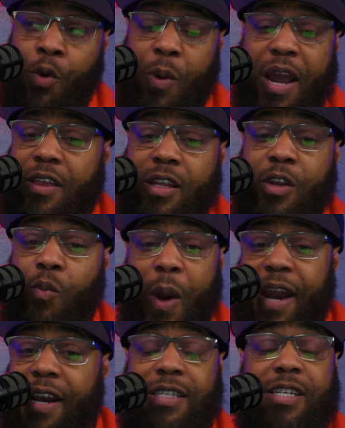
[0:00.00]
rather than
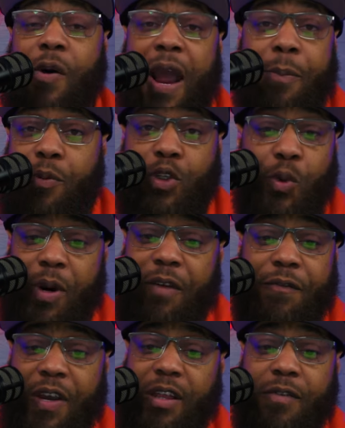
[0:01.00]
wait until April
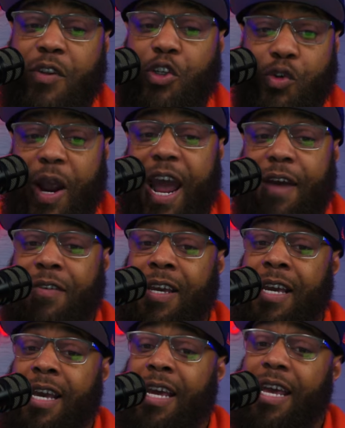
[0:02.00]
25th of the draft.
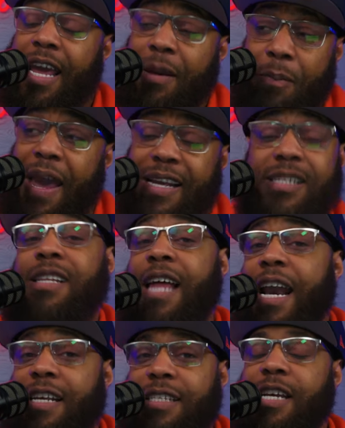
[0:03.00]
It makes a
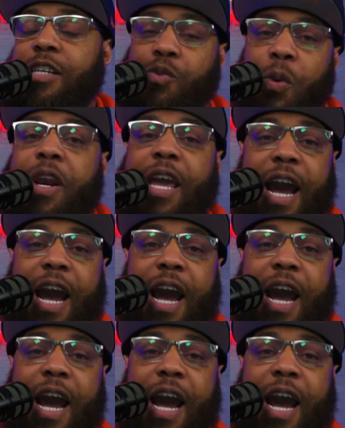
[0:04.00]
lot of sense what he